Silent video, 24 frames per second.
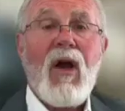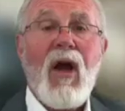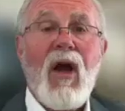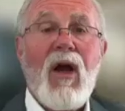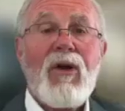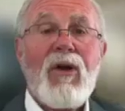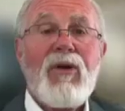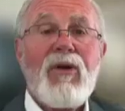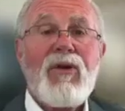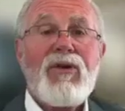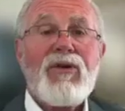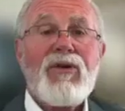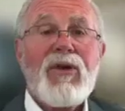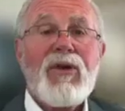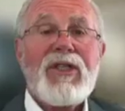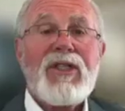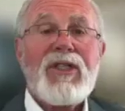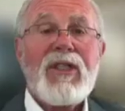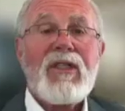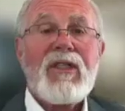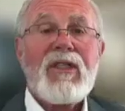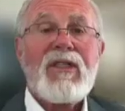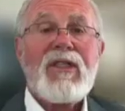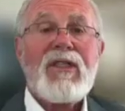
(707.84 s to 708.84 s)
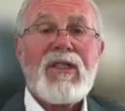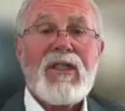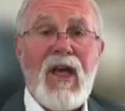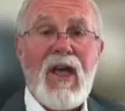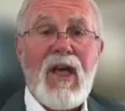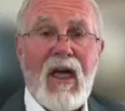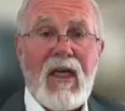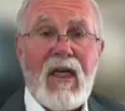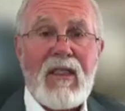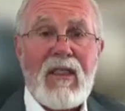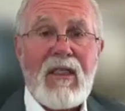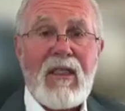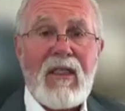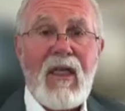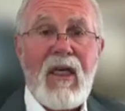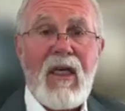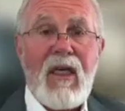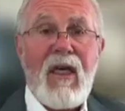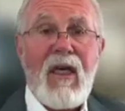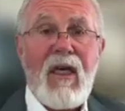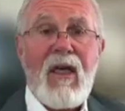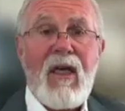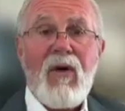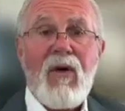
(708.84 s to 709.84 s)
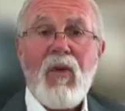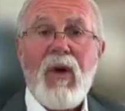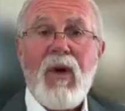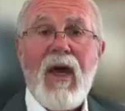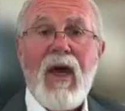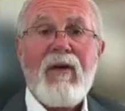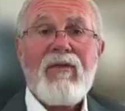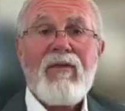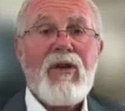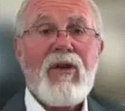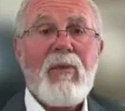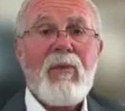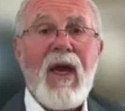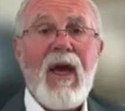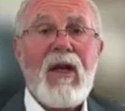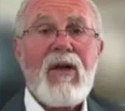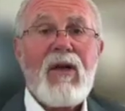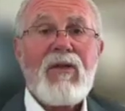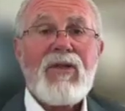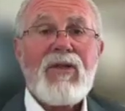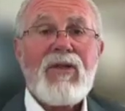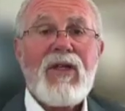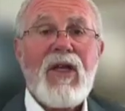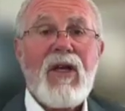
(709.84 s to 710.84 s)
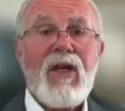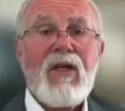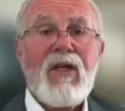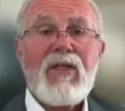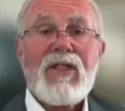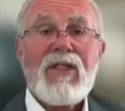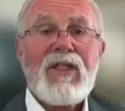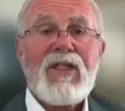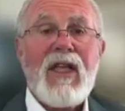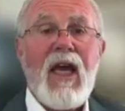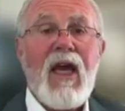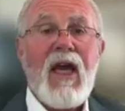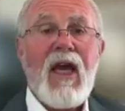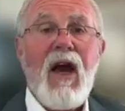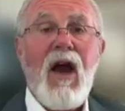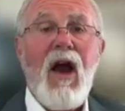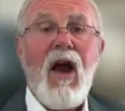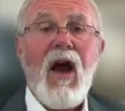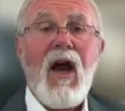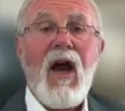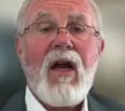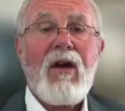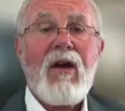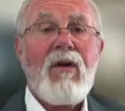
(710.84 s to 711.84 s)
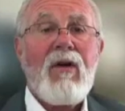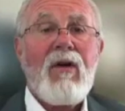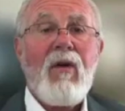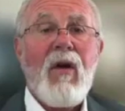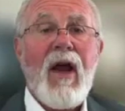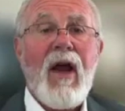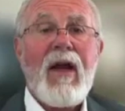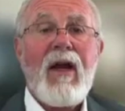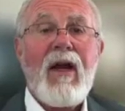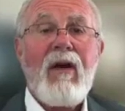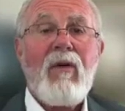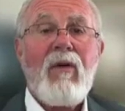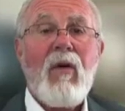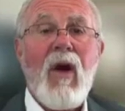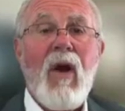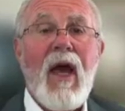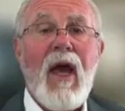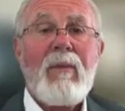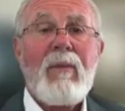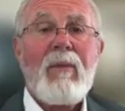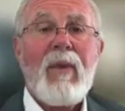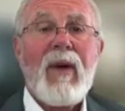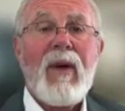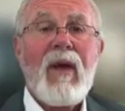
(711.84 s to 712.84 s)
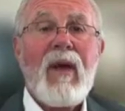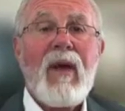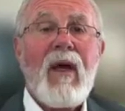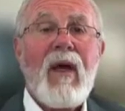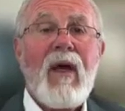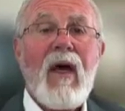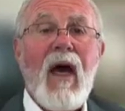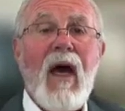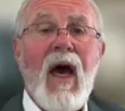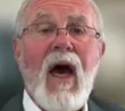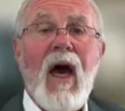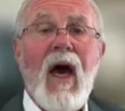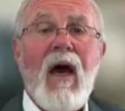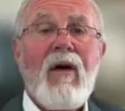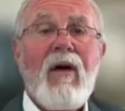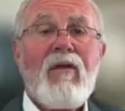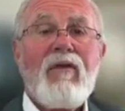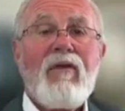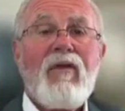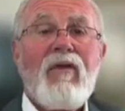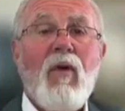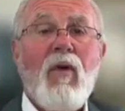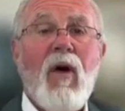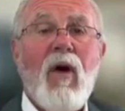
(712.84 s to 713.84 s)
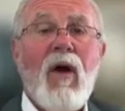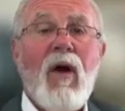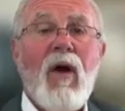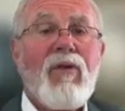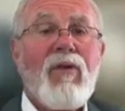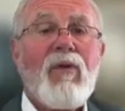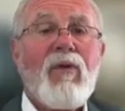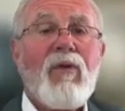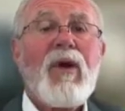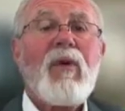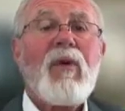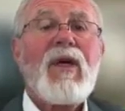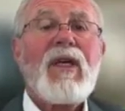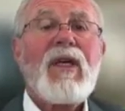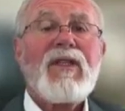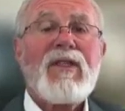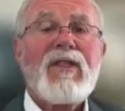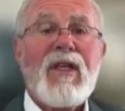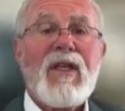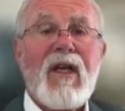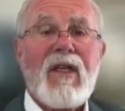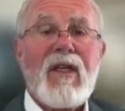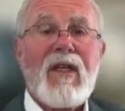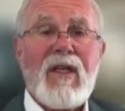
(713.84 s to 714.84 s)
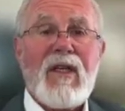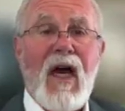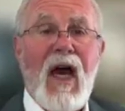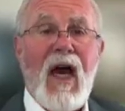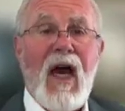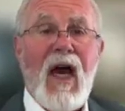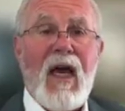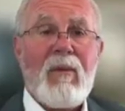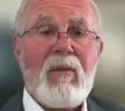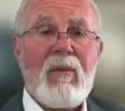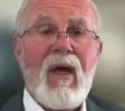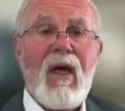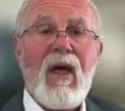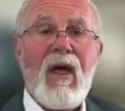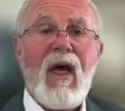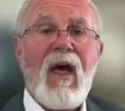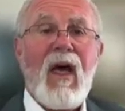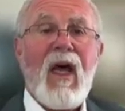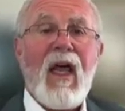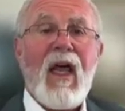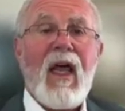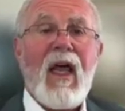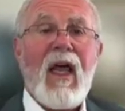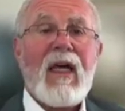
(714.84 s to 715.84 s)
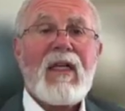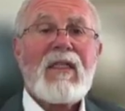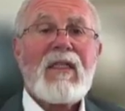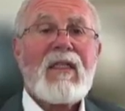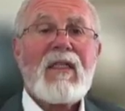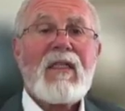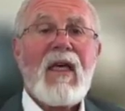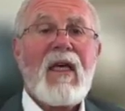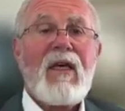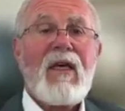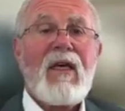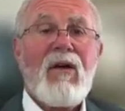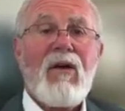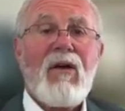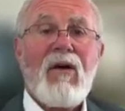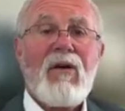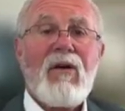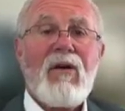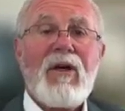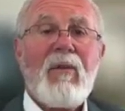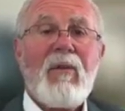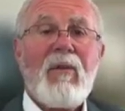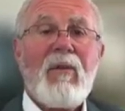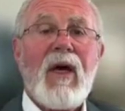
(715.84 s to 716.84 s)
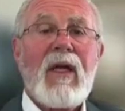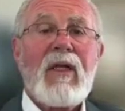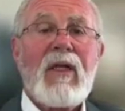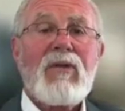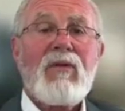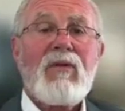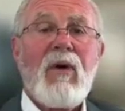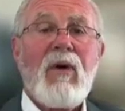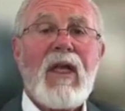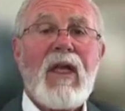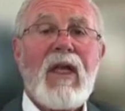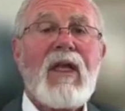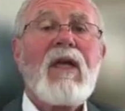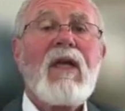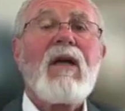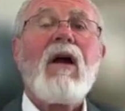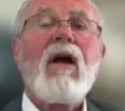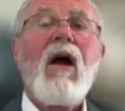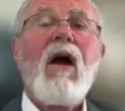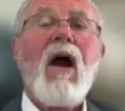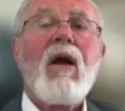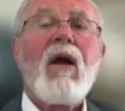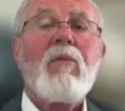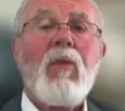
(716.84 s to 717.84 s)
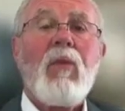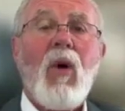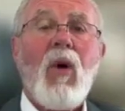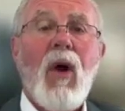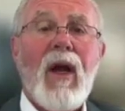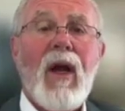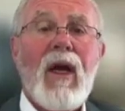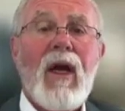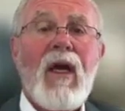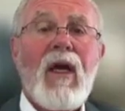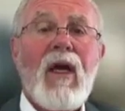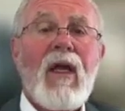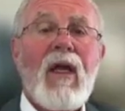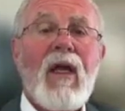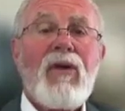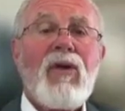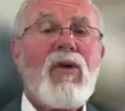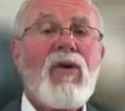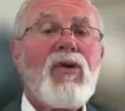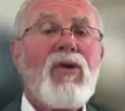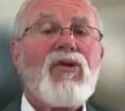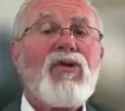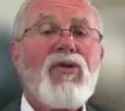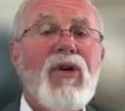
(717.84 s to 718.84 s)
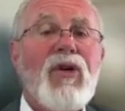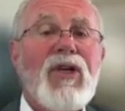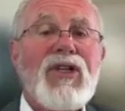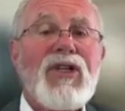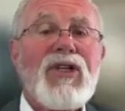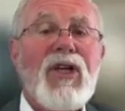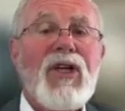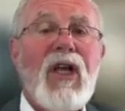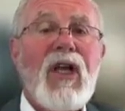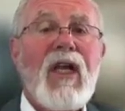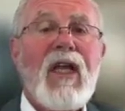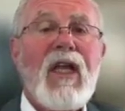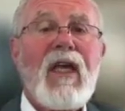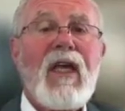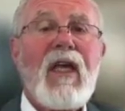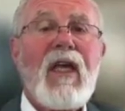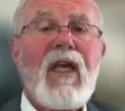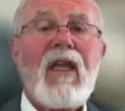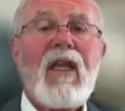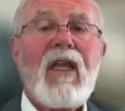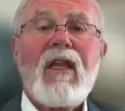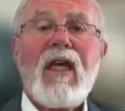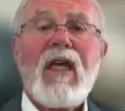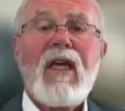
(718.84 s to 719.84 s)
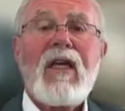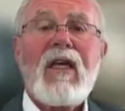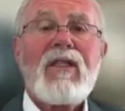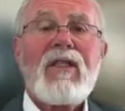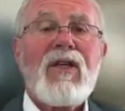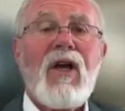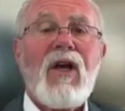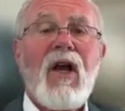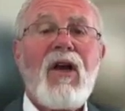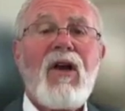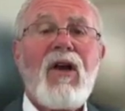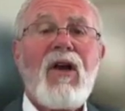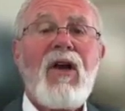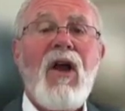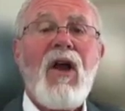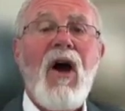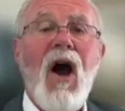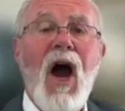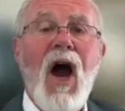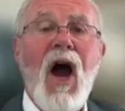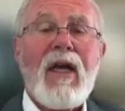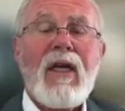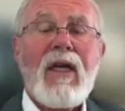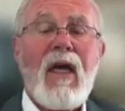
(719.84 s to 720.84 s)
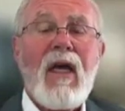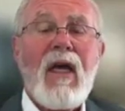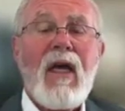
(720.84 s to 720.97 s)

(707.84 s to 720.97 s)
our nutrition sucks. We have tomatoes that'll stay hard and red and ripe for 3 weeks at a time. That's, you might as well eat cardboard. Nutritionally, things are not